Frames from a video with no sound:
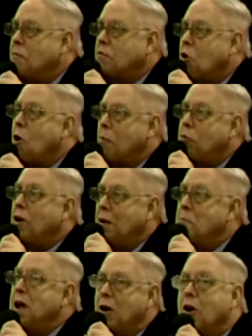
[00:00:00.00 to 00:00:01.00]
of corporate
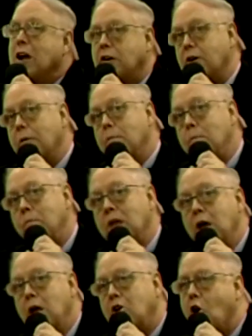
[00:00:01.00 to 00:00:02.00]
America.
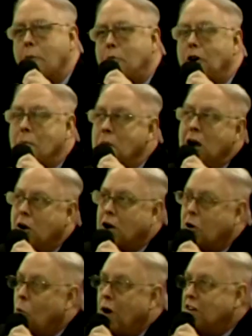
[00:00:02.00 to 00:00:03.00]
Corporate
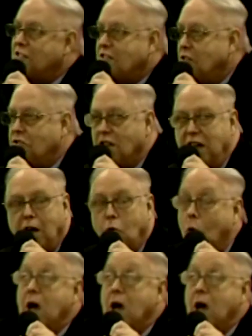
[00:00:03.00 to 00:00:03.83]
America wants to think,